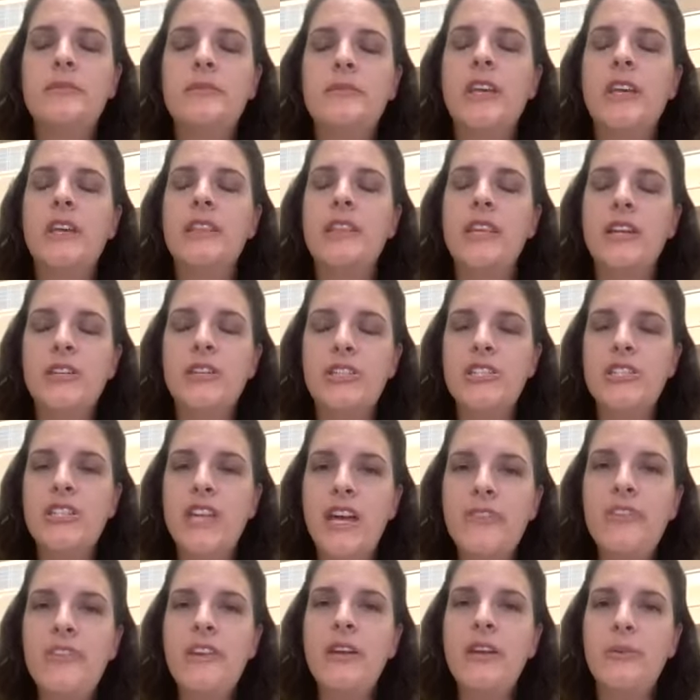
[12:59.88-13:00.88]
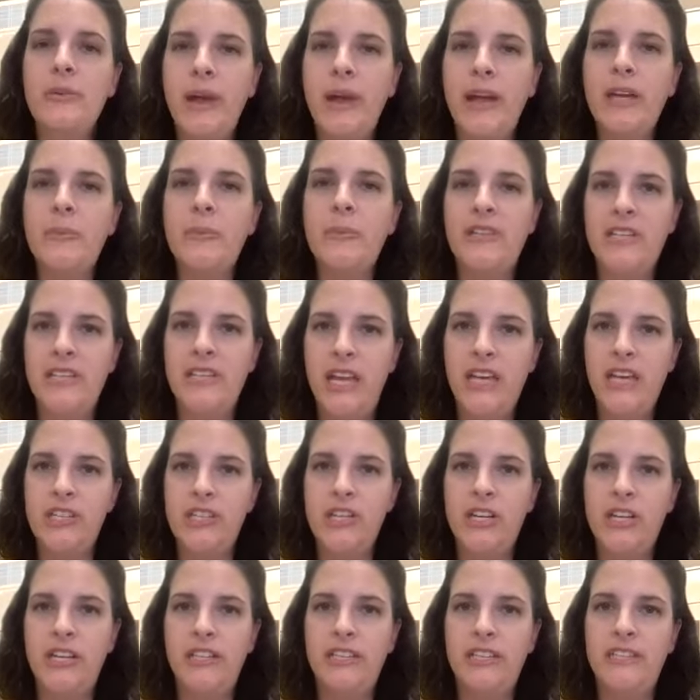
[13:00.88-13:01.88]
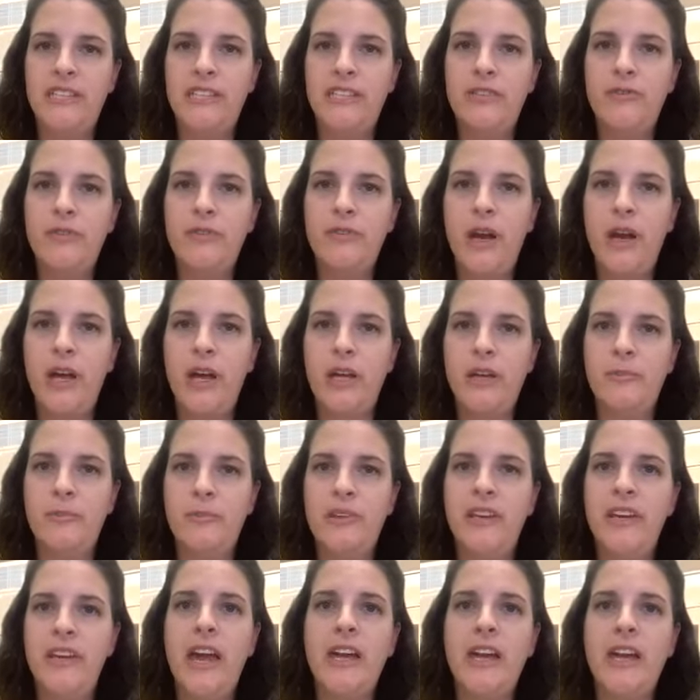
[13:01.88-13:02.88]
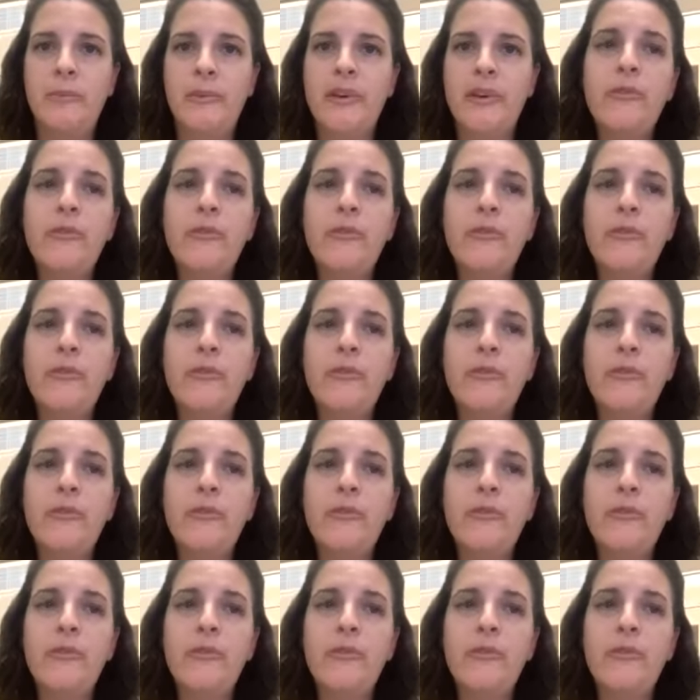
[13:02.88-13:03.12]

there's definite recommendations from the Academy of